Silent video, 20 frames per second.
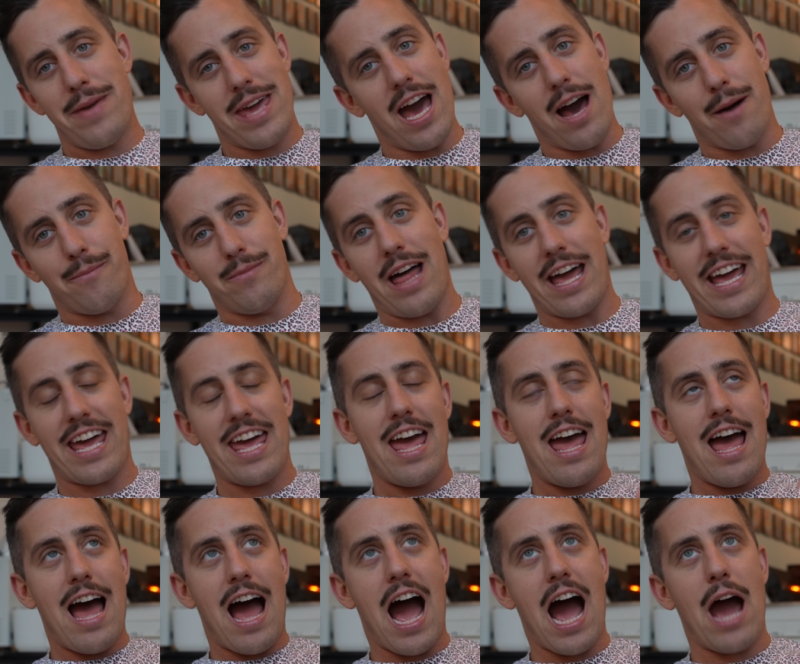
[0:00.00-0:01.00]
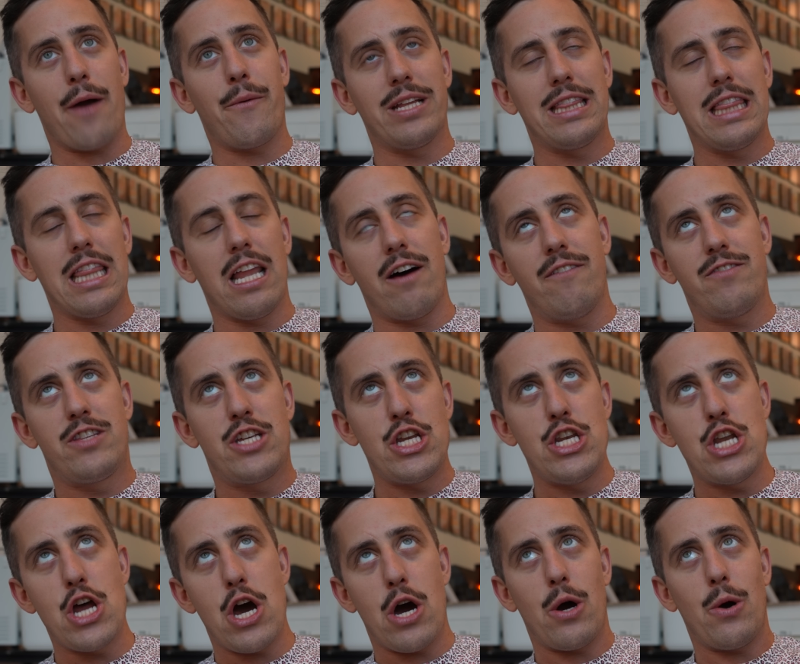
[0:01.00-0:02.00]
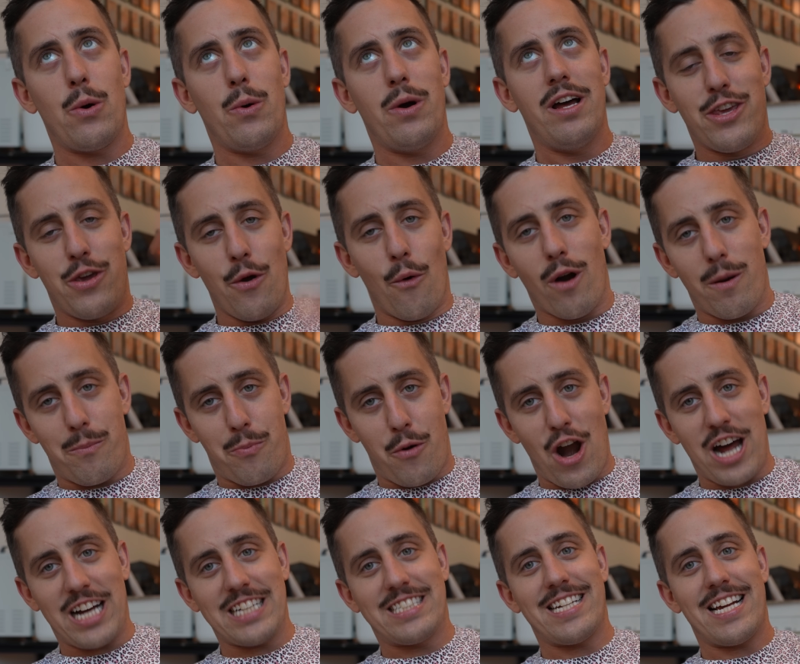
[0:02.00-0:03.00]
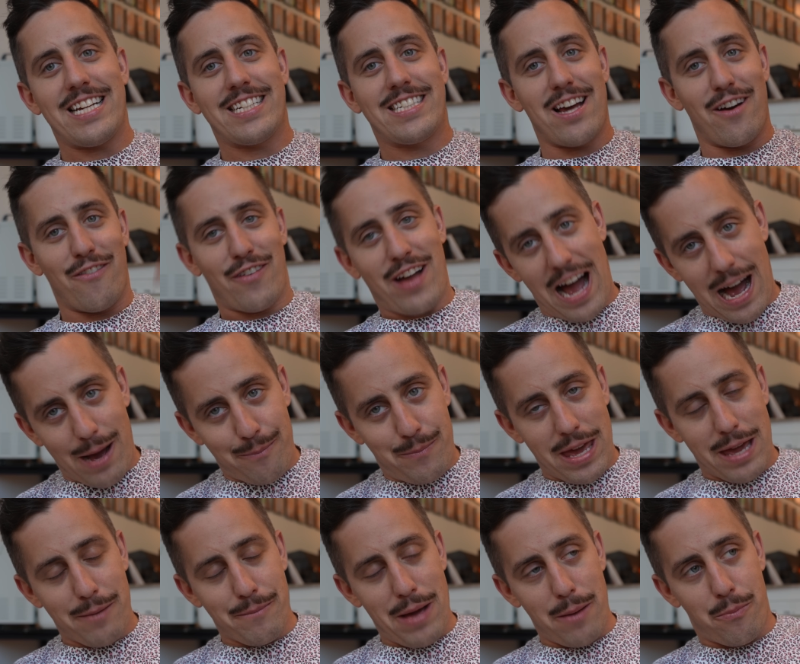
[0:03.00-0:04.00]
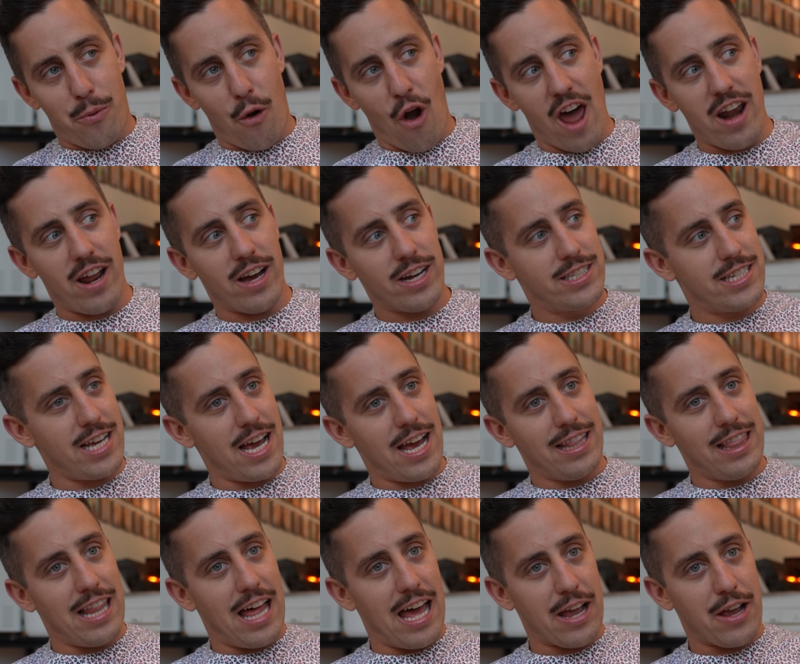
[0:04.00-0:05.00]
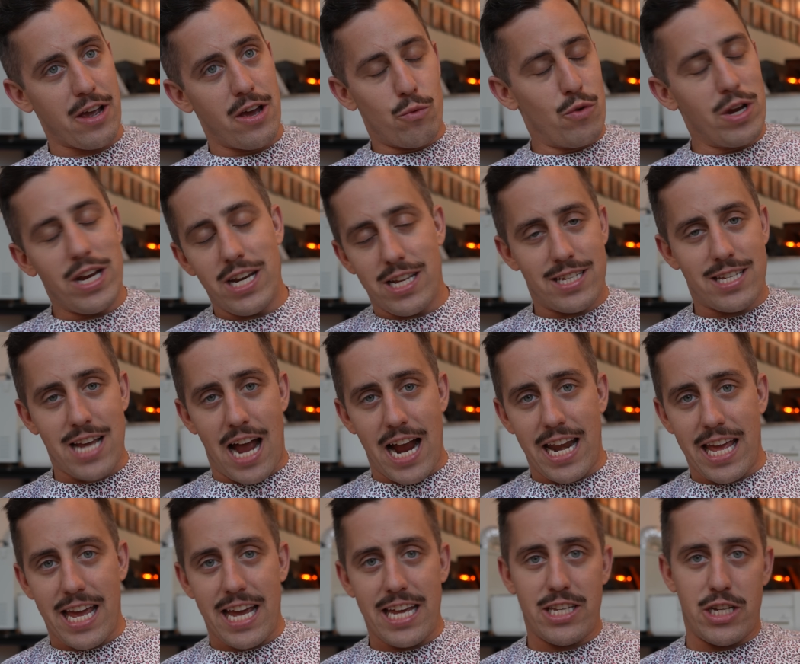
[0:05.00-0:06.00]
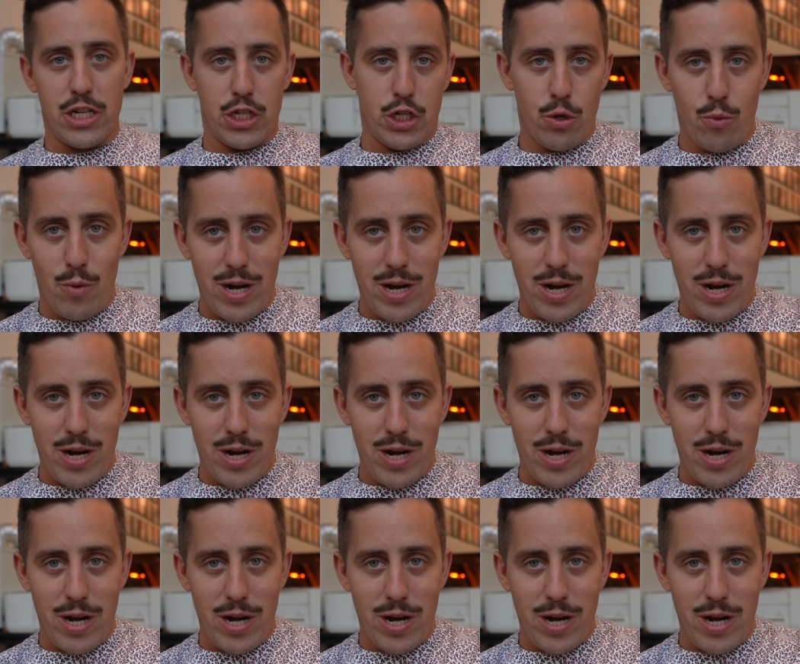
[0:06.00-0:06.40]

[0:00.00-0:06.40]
me up. Like, I would love to know your process of copying my product and like redesigning it. Did you